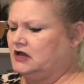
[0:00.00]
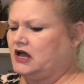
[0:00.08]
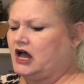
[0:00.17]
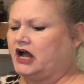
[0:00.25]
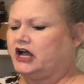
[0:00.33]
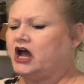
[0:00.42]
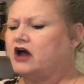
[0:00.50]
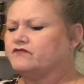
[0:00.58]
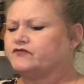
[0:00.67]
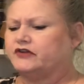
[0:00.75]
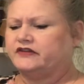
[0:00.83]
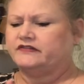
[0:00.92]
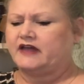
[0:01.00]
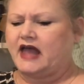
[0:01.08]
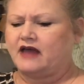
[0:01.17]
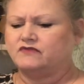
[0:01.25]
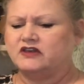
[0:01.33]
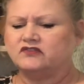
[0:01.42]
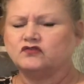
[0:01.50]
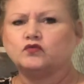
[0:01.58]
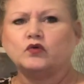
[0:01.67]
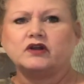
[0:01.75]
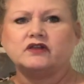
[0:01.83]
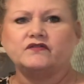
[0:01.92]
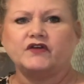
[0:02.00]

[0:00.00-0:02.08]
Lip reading: a comfrey salve. This is one of the